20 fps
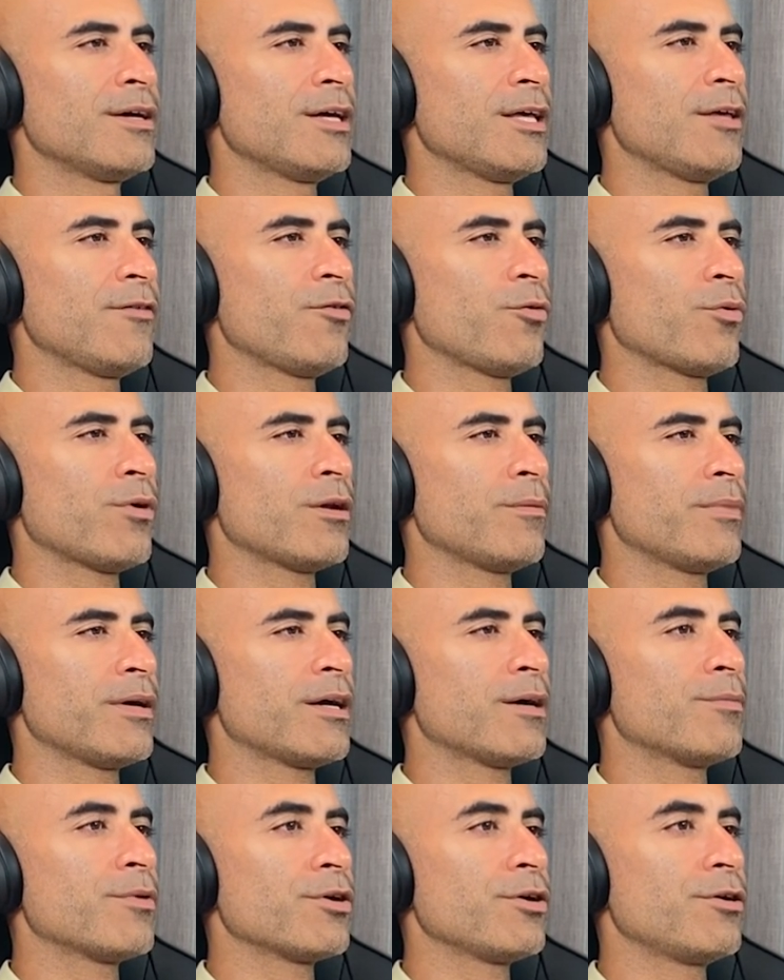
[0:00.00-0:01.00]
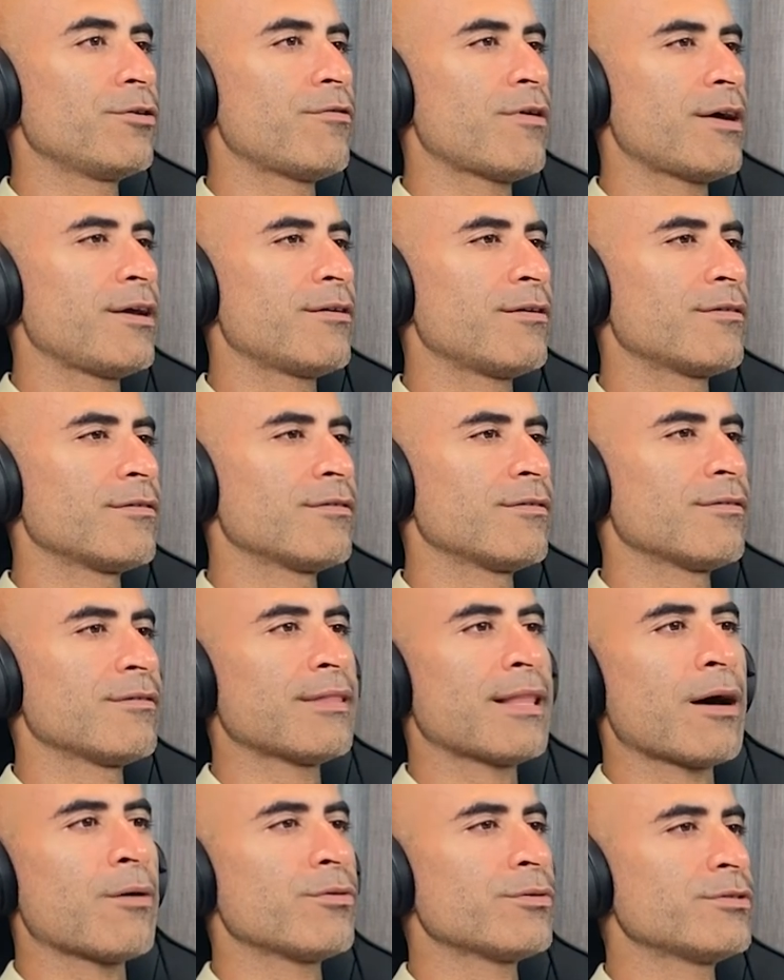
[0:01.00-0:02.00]
if you want to become a good writer.
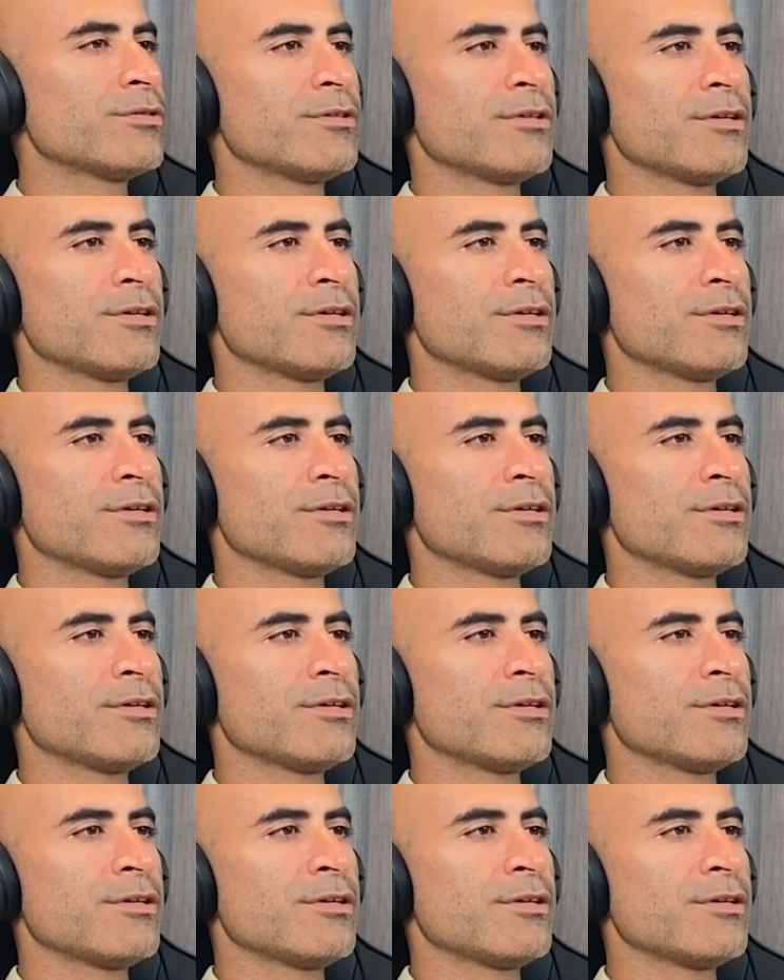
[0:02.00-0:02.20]
That was